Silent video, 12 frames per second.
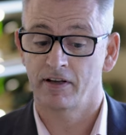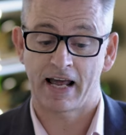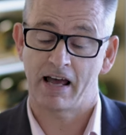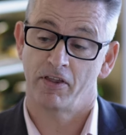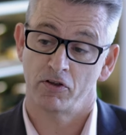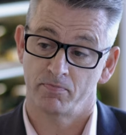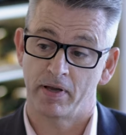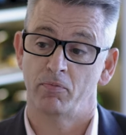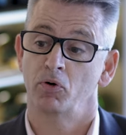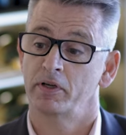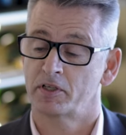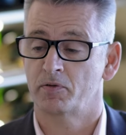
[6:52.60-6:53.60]
and have those
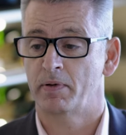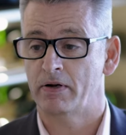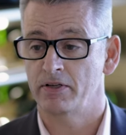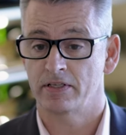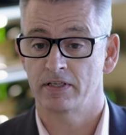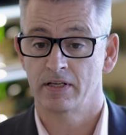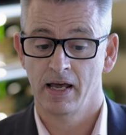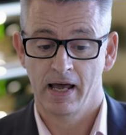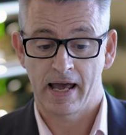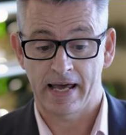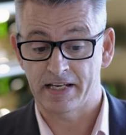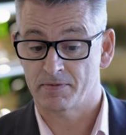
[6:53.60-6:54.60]
memorable experiences.
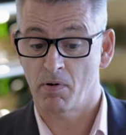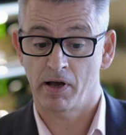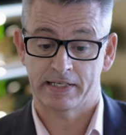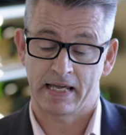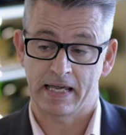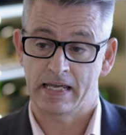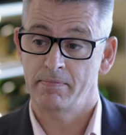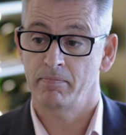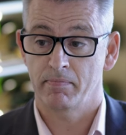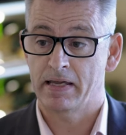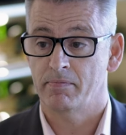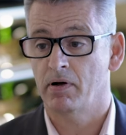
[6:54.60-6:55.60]
And it's
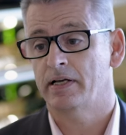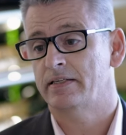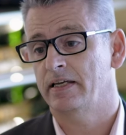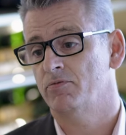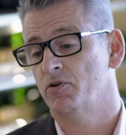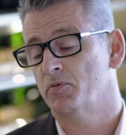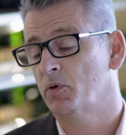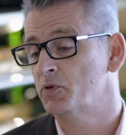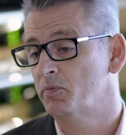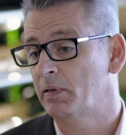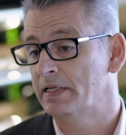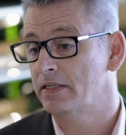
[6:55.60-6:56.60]
me and my team's
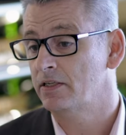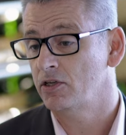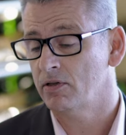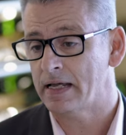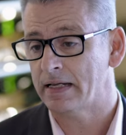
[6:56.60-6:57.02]
responsibility to do